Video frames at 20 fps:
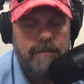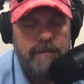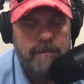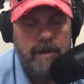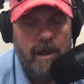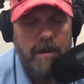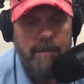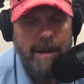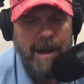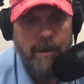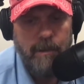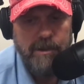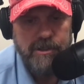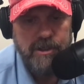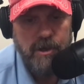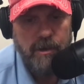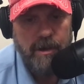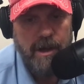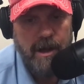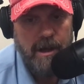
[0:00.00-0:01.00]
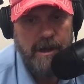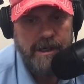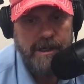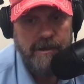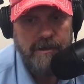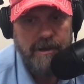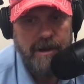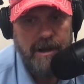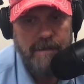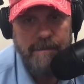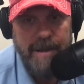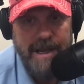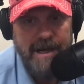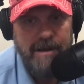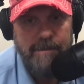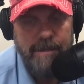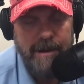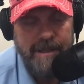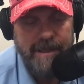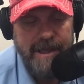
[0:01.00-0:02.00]
about what's going on here. They're not made
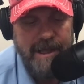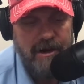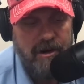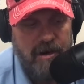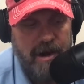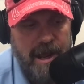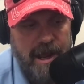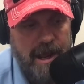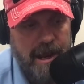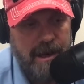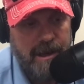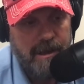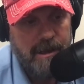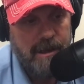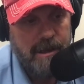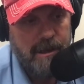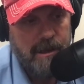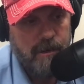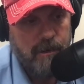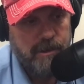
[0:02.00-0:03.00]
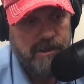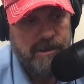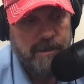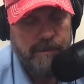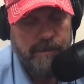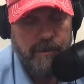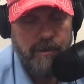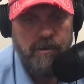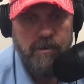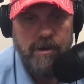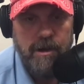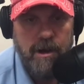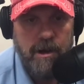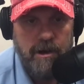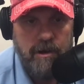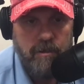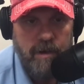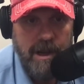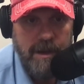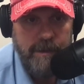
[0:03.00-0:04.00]
up by the NRA or some pro gun
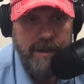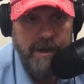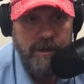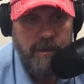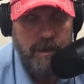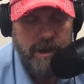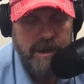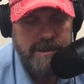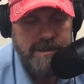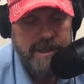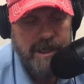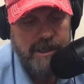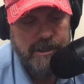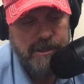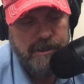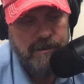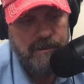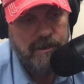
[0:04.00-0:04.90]
or right wing organization.